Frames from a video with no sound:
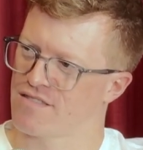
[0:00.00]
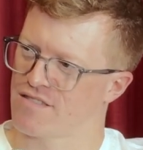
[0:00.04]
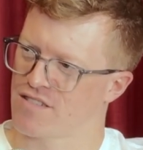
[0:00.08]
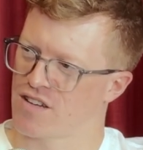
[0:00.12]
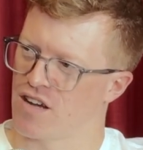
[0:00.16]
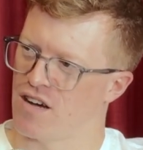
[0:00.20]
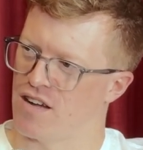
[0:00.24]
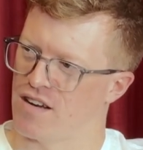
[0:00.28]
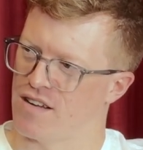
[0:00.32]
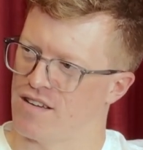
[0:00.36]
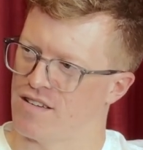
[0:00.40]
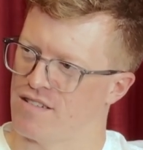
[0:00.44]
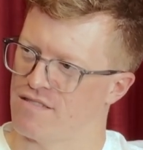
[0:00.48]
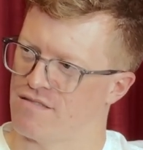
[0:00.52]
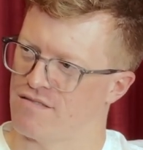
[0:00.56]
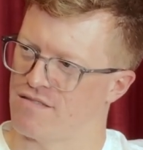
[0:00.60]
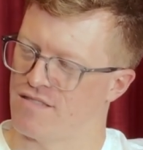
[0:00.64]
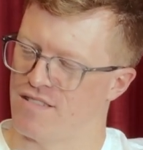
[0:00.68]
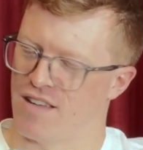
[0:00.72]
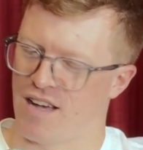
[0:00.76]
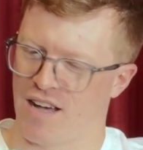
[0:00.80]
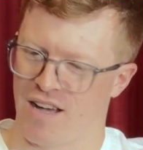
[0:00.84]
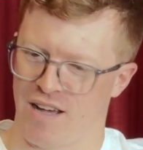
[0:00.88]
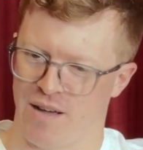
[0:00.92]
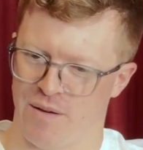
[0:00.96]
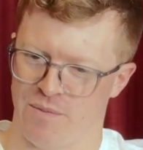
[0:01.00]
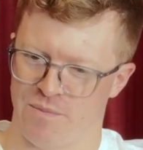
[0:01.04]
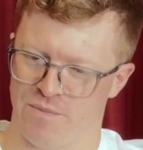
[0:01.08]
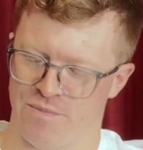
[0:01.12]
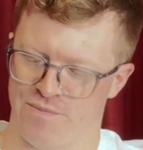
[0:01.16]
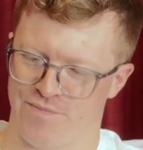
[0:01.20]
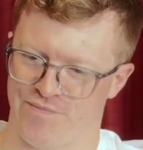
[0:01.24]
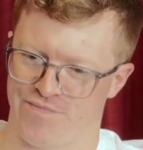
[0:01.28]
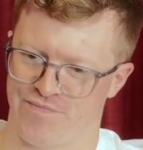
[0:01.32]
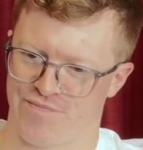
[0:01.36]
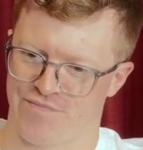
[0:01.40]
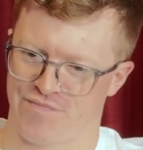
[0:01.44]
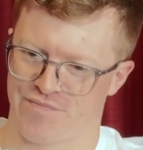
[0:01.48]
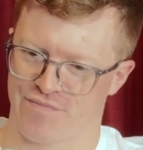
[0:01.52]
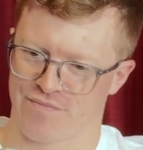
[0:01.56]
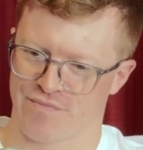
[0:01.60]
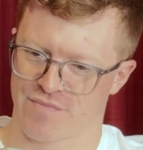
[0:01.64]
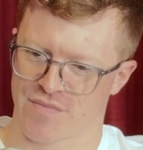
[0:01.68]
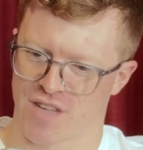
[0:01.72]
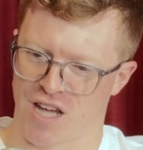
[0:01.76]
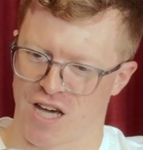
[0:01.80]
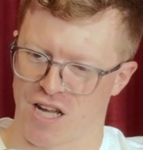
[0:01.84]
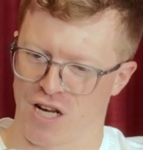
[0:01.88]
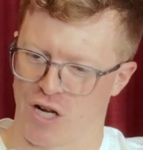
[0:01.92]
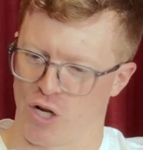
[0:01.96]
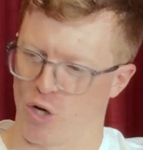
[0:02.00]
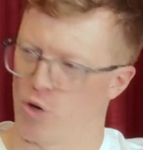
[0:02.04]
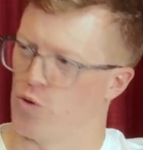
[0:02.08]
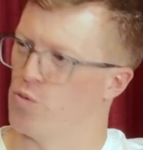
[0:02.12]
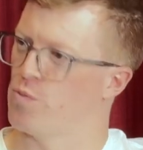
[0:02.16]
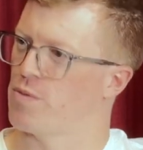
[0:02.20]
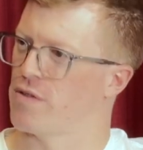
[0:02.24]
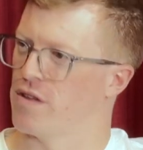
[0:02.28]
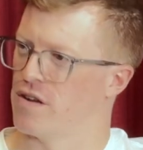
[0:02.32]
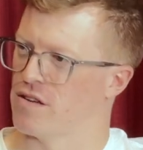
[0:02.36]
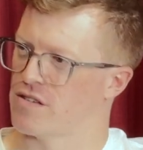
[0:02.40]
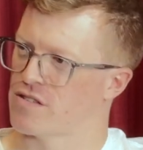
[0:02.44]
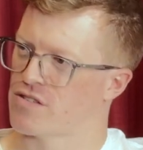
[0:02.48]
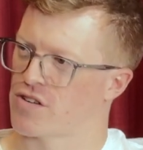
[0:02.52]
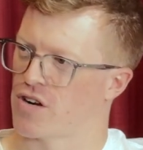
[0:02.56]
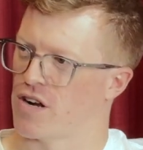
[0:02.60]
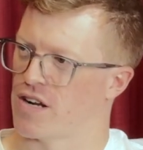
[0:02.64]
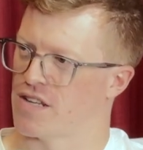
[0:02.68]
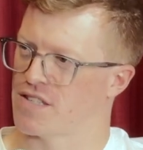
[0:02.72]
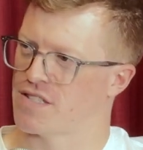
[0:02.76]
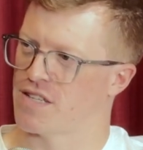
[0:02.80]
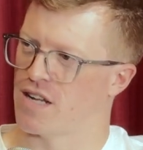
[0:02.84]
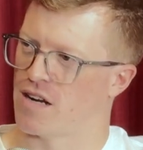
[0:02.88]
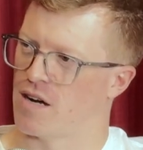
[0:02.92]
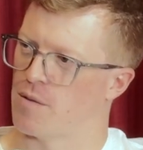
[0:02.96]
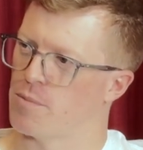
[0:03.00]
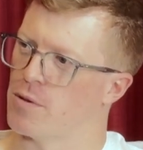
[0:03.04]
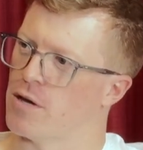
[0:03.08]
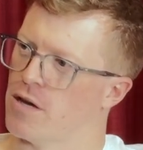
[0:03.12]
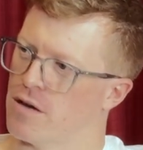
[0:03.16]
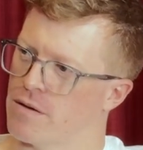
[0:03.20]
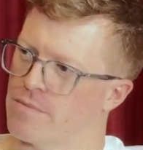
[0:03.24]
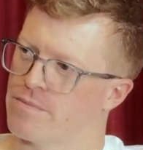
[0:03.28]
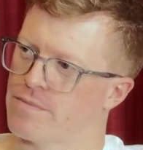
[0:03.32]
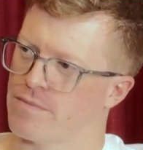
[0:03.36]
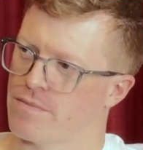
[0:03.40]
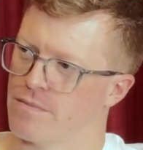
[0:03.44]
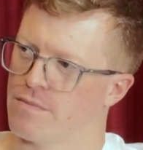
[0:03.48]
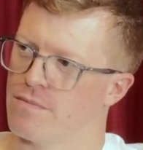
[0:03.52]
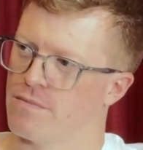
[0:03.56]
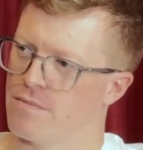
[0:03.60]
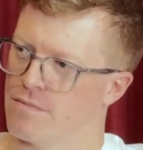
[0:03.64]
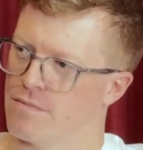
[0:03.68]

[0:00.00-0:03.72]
kind of loop that it's trying to set up here.